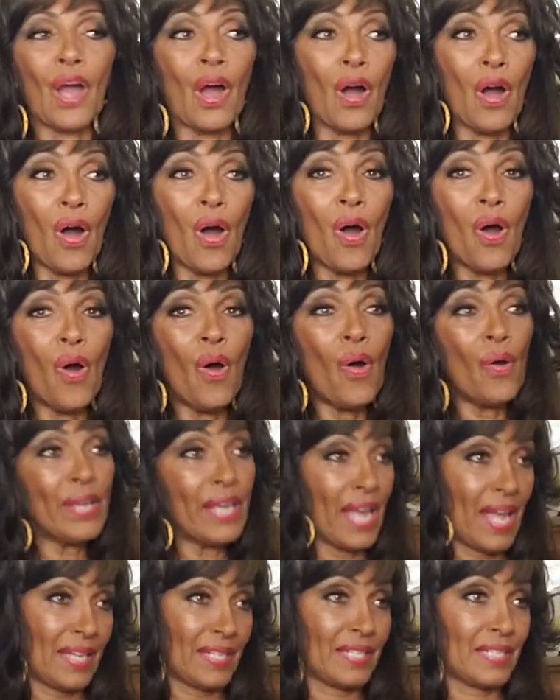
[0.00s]
Oh,
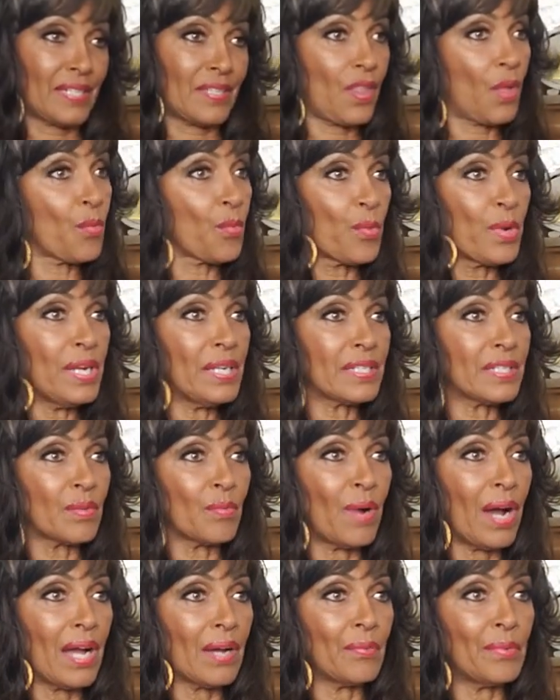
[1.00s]
yes. The reason
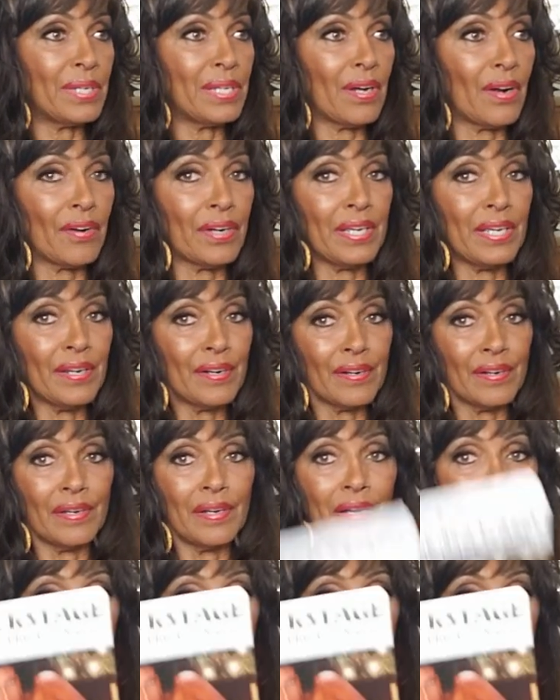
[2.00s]
why we are here.